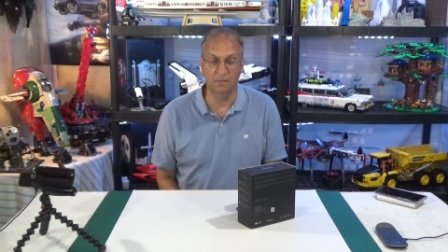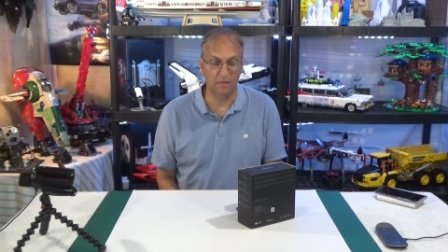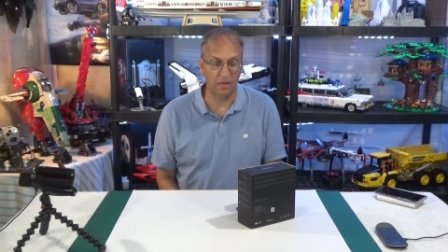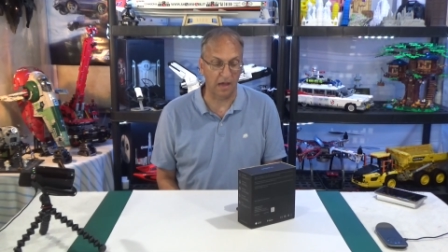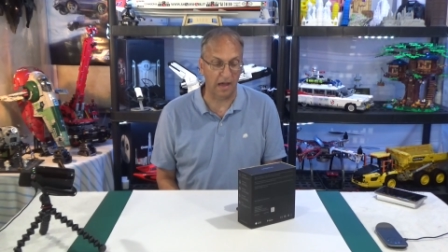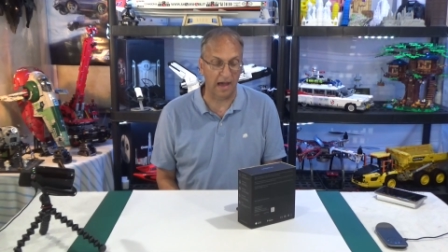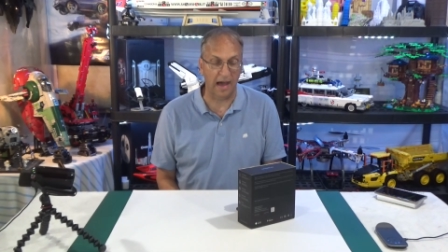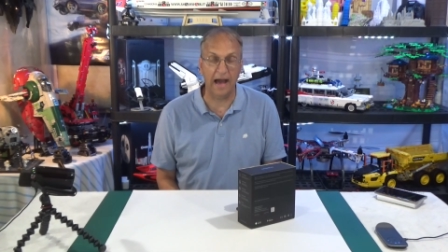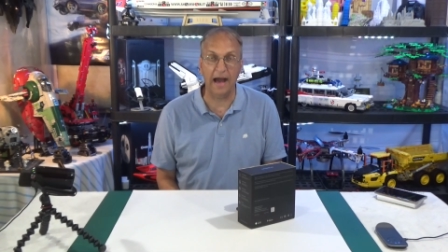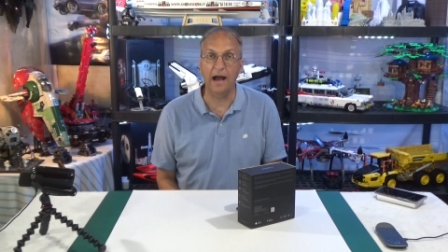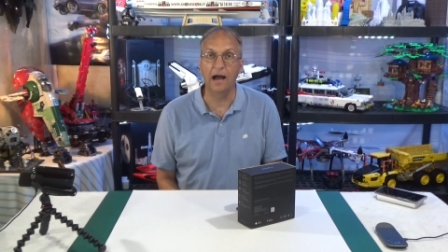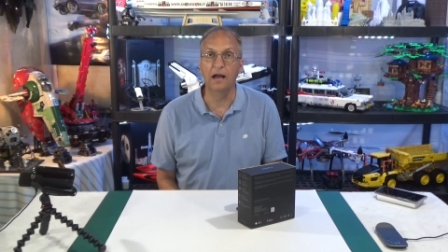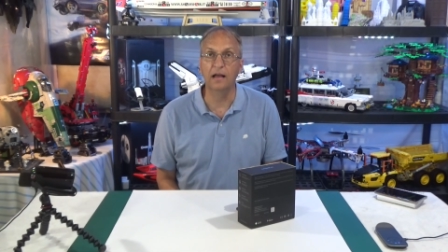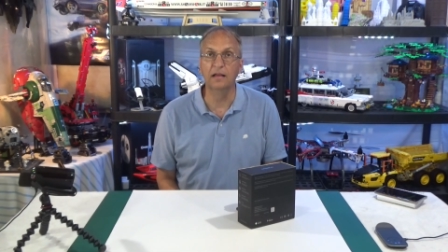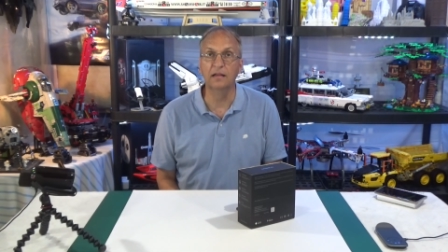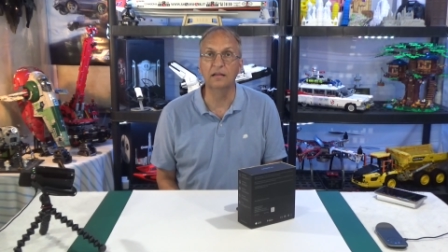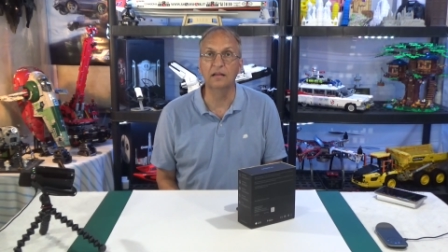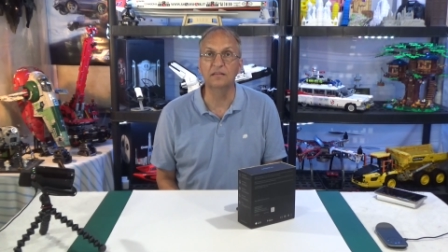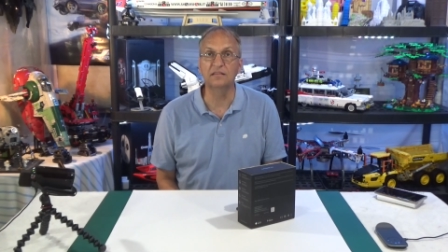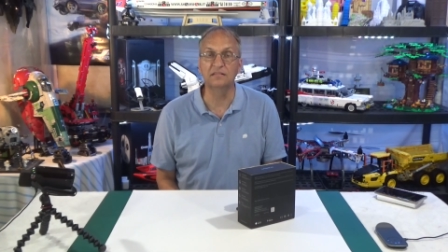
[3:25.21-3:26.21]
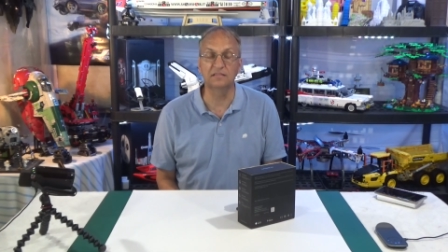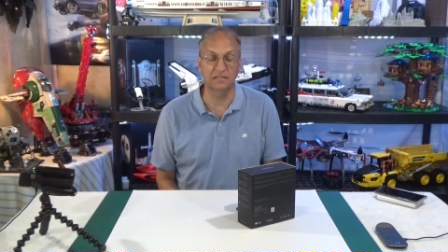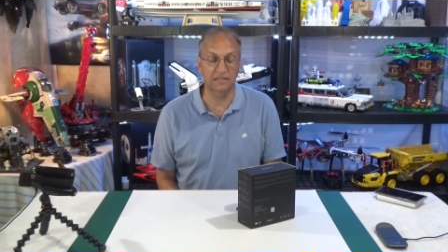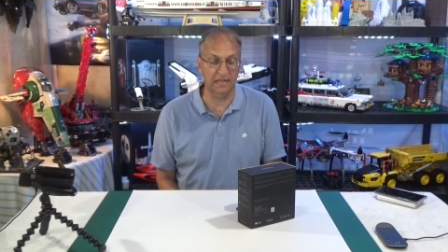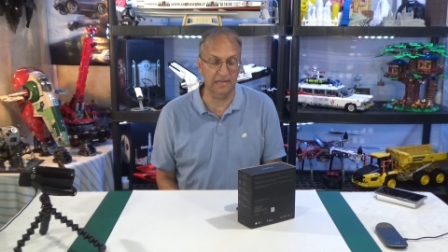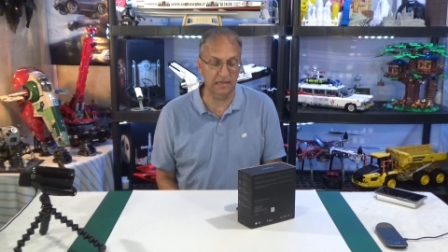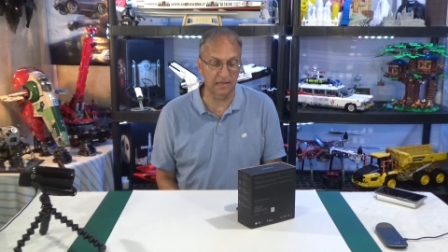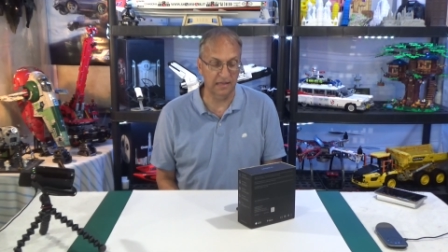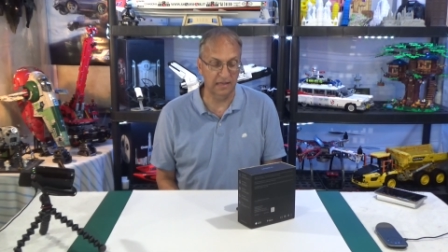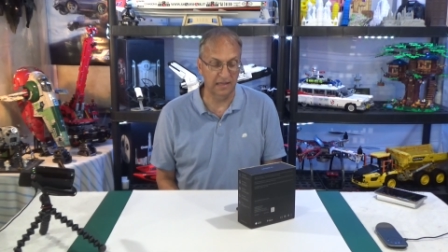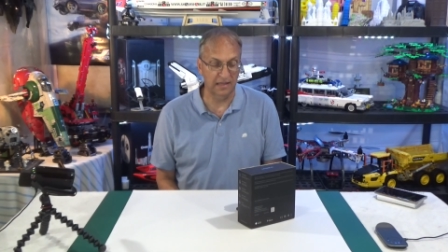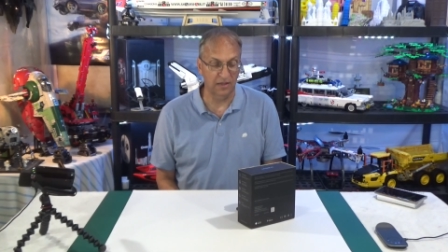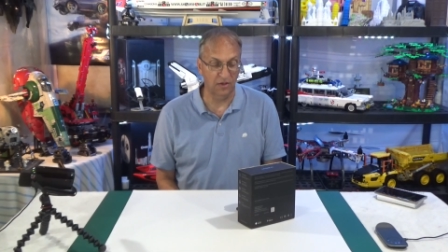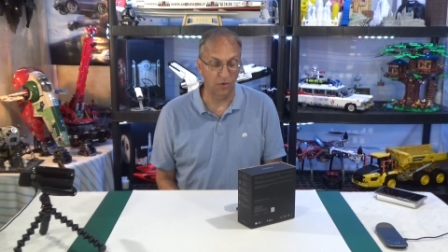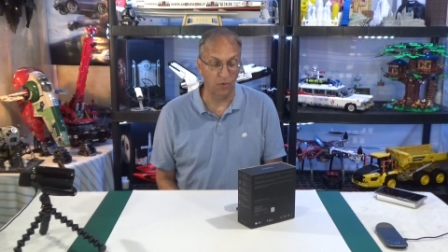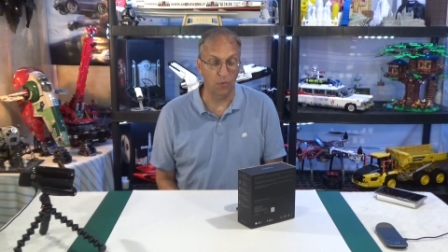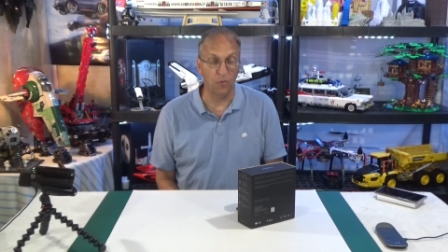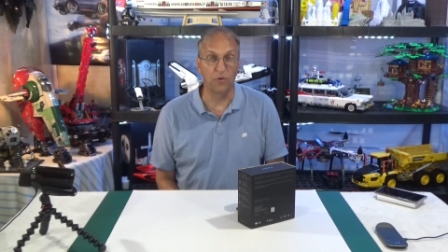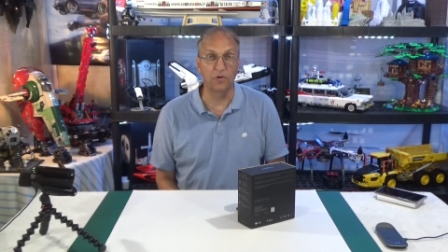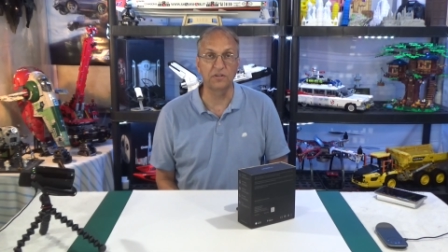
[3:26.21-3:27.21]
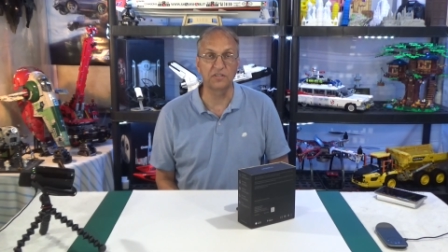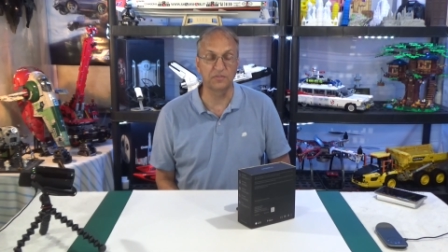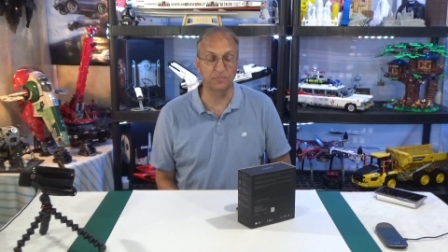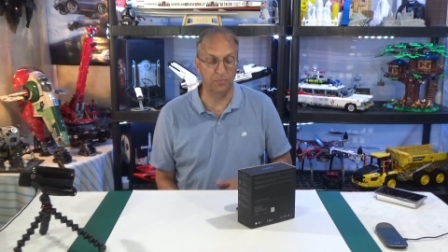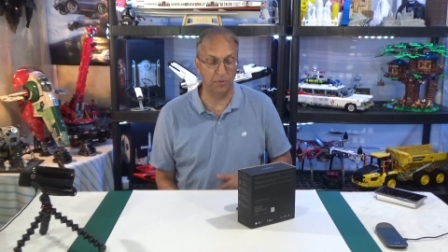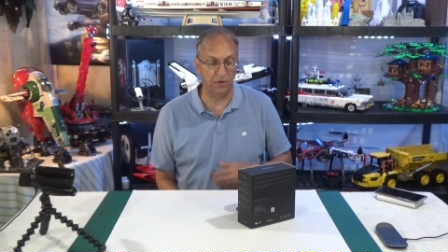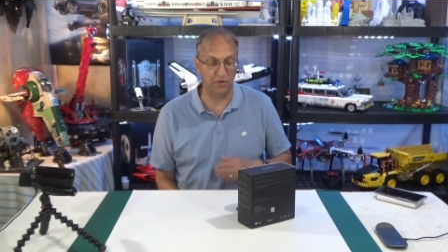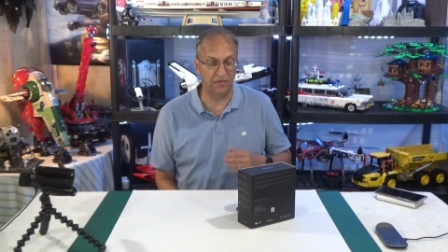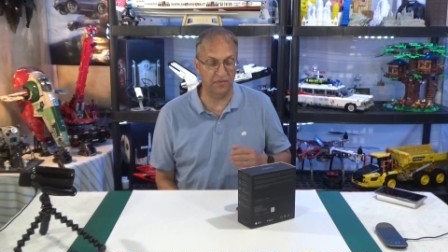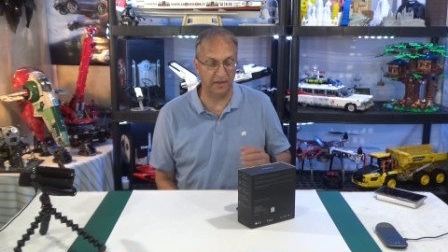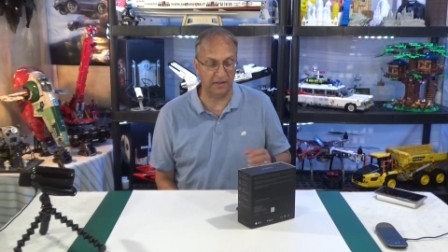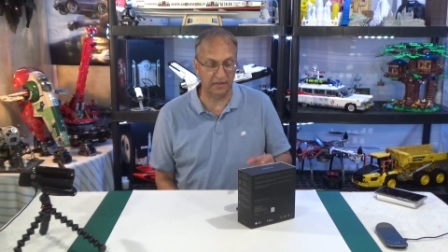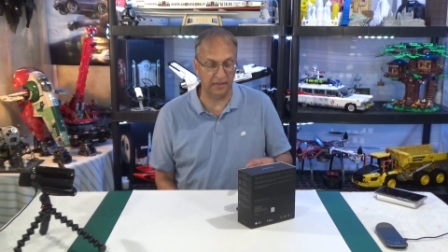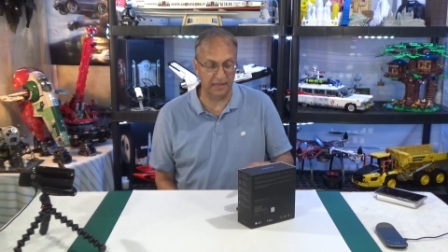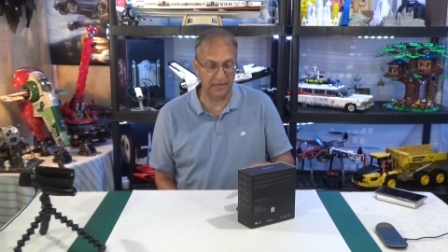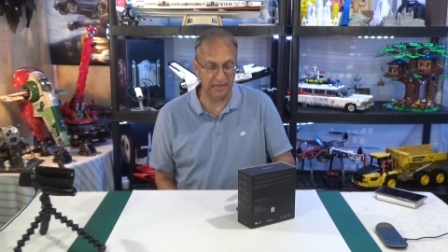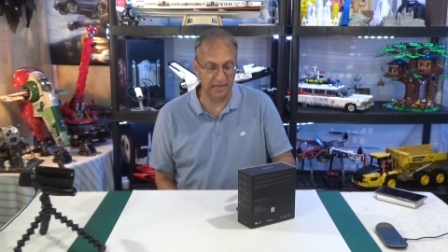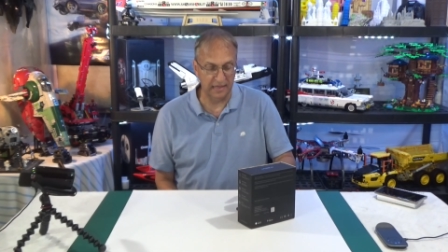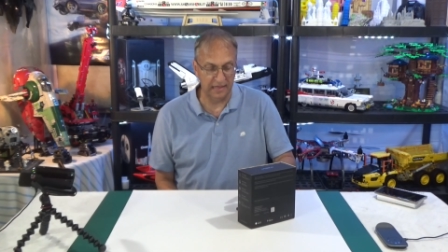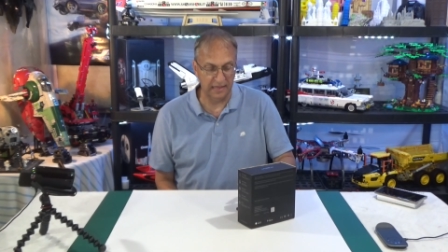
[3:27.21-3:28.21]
Aha! See? Works perfectly.